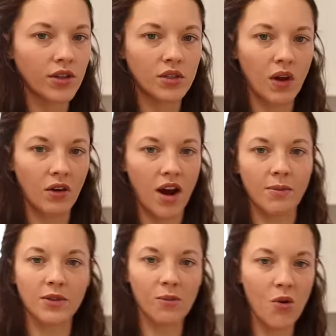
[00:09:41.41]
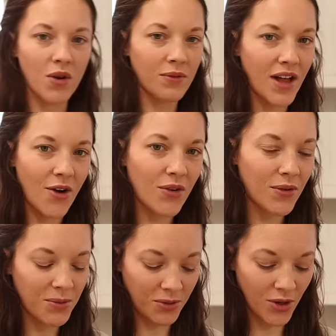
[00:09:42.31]
and so I grabbed some whole wheat flour
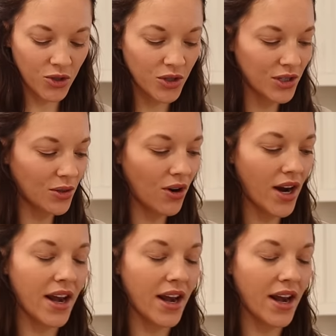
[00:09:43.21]
from the grocery store,